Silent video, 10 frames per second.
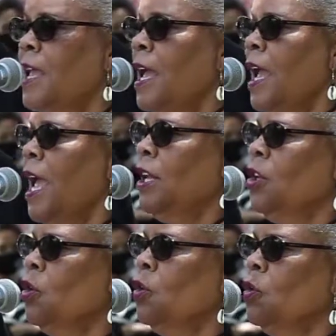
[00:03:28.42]
and
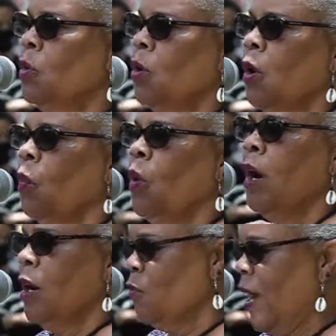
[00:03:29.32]
you
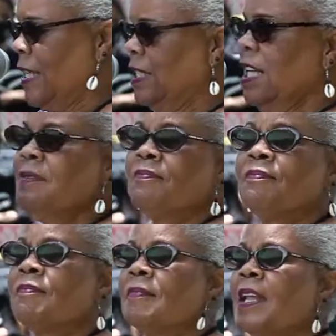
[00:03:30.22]
were arrested
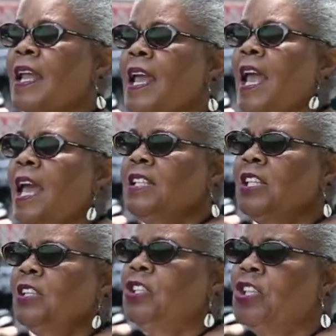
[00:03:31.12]
and
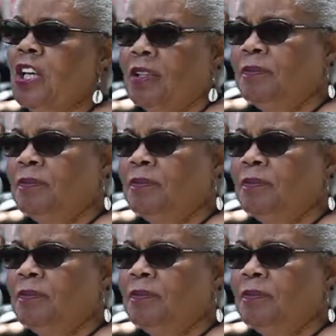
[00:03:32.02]
sent to jail.